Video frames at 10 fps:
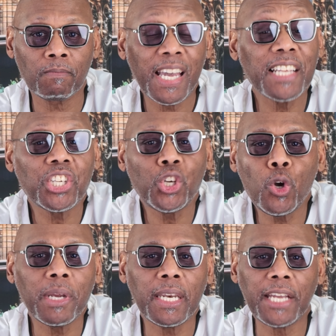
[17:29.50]
It's
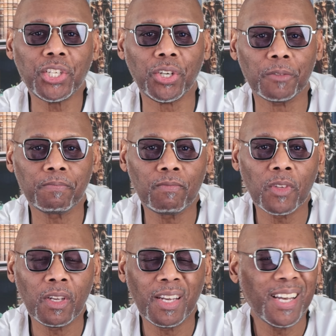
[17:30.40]
human nature.
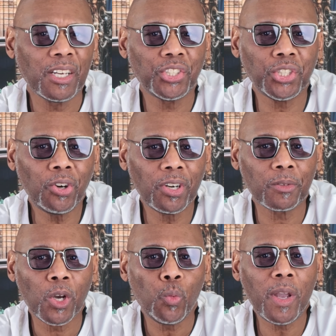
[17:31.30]
Sure,
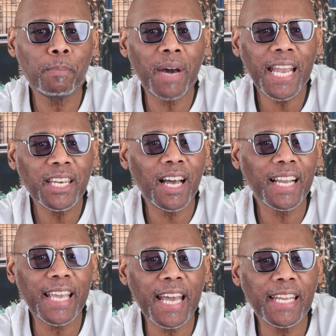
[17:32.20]
we might
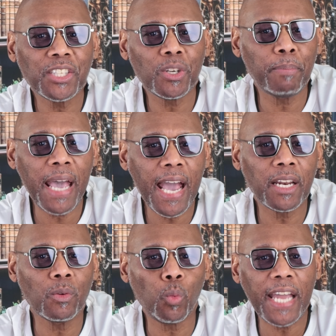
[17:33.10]
not get into bed
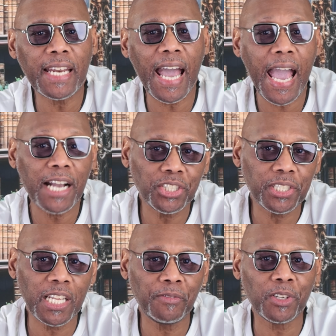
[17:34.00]
and wait
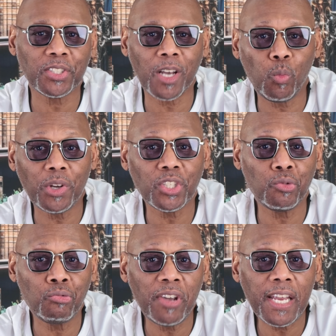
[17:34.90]
anxiously for someone to
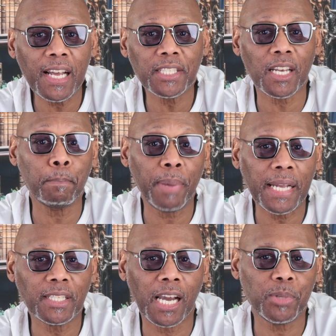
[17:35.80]
read us a
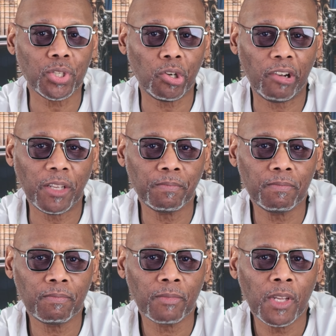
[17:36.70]
bedtime story,
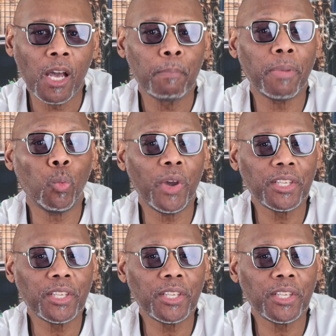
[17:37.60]
but we